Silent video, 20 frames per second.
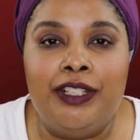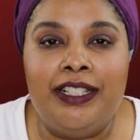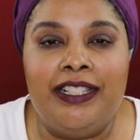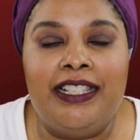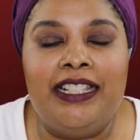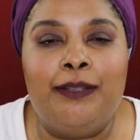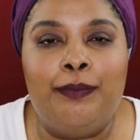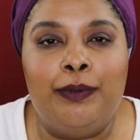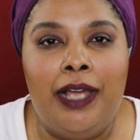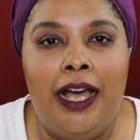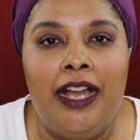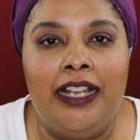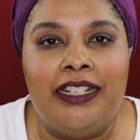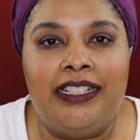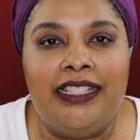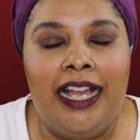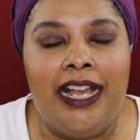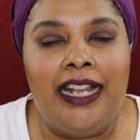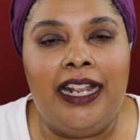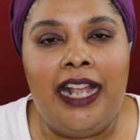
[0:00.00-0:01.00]

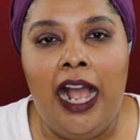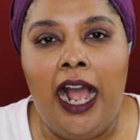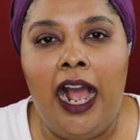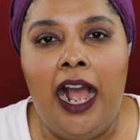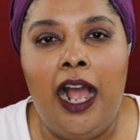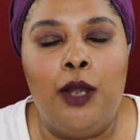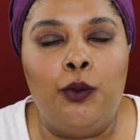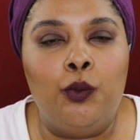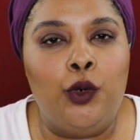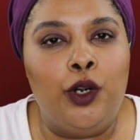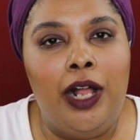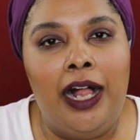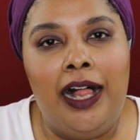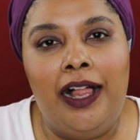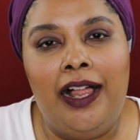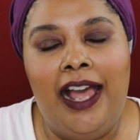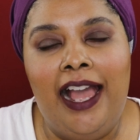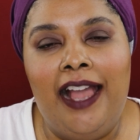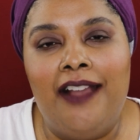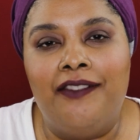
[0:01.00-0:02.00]
breezysblog.com, where
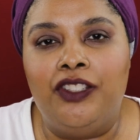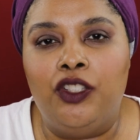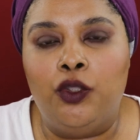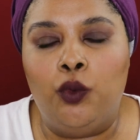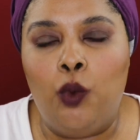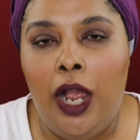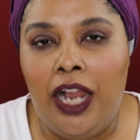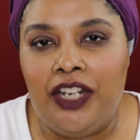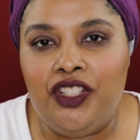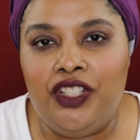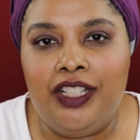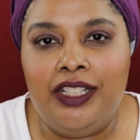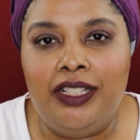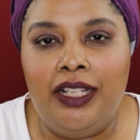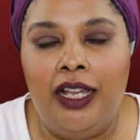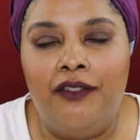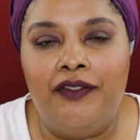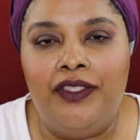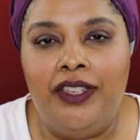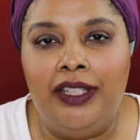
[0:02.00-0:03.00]
I'll have swatches
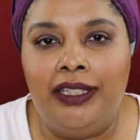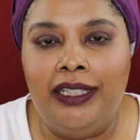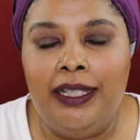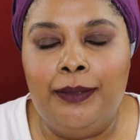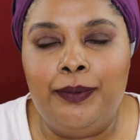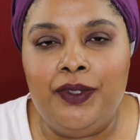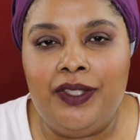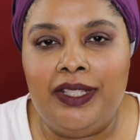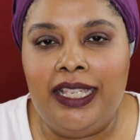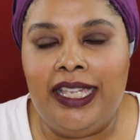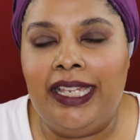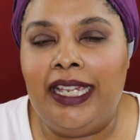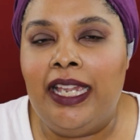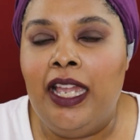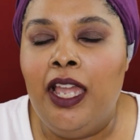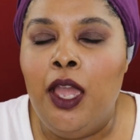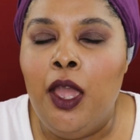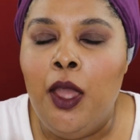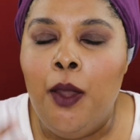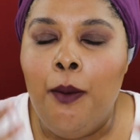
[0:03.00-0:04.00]
of the
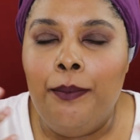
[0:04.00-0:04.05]
lipstick,